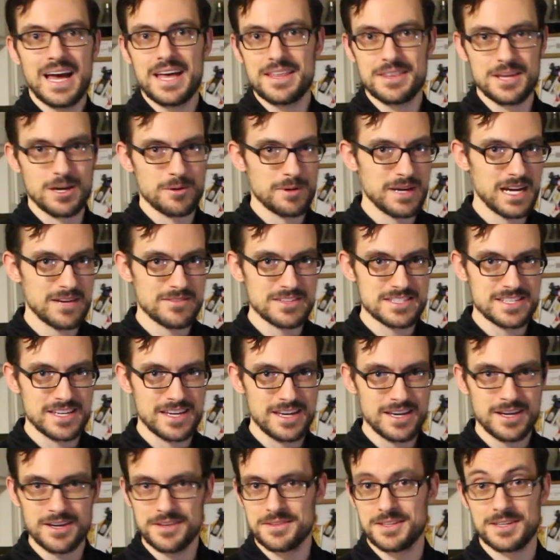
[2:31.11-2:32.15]
and there we have a
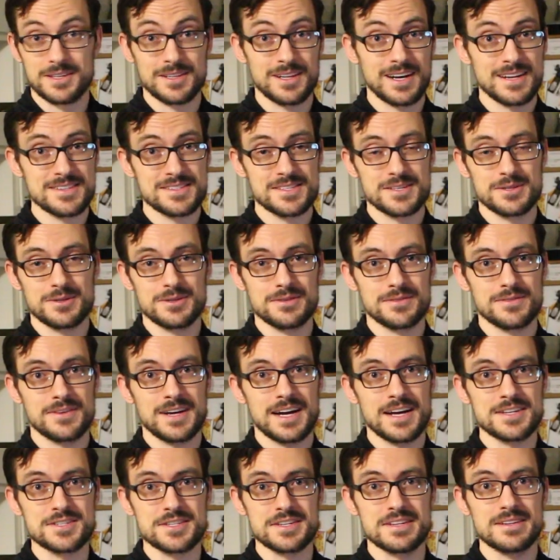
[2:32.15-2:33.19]
take on the classic Old
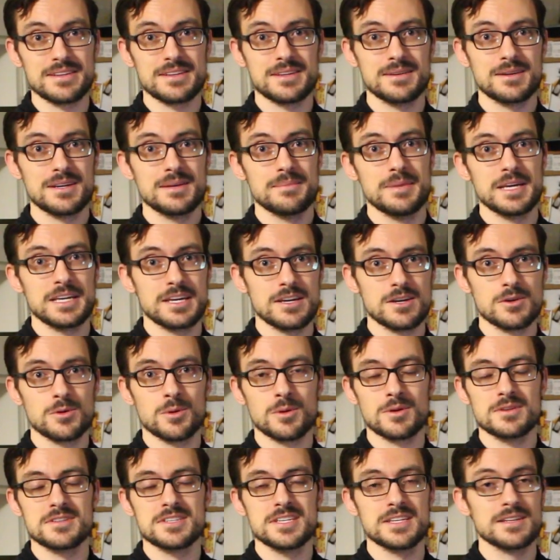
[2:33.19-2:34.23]
Fashioned, making
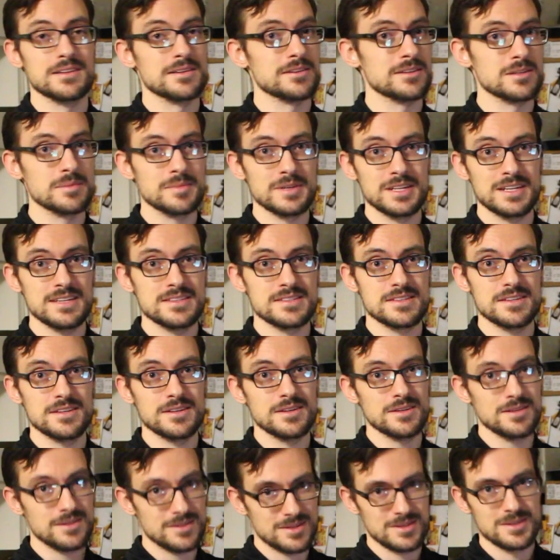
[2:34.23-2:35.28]
quarantine a little bit
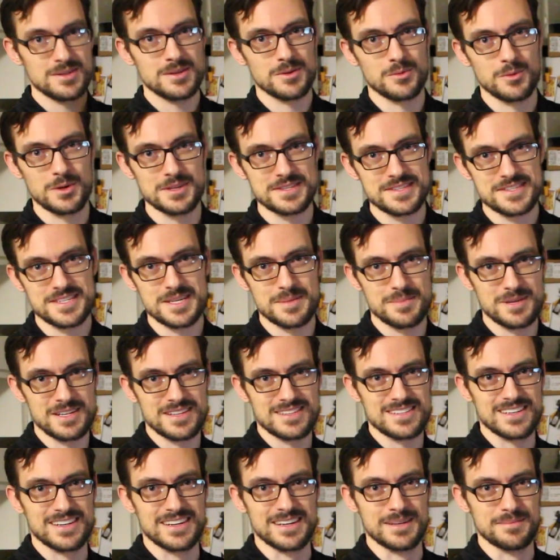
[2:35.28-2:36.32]
easier, 1 sip at
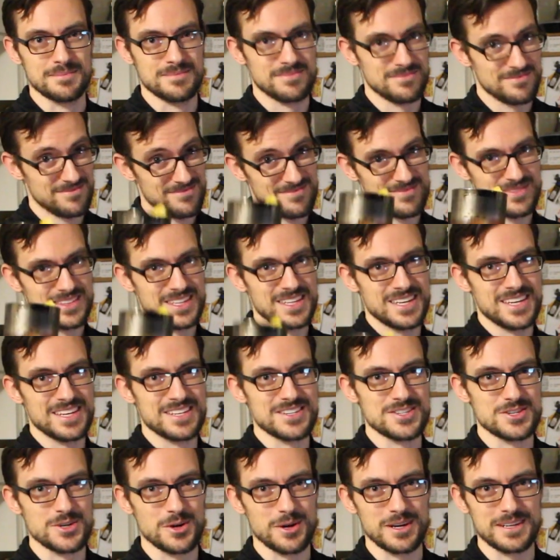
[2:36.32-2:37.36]
a time.
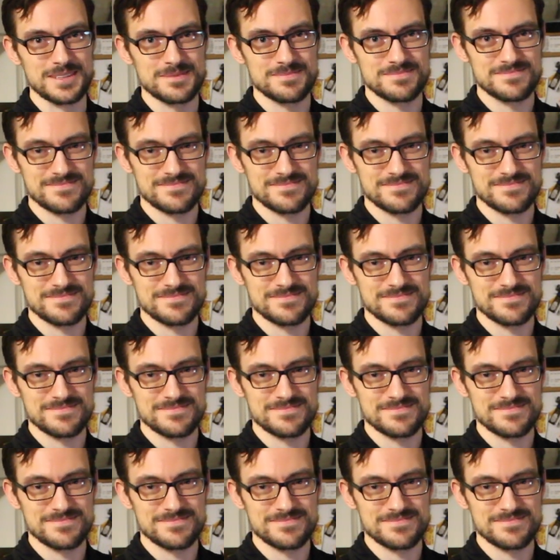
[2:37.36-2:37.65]
Enjoy.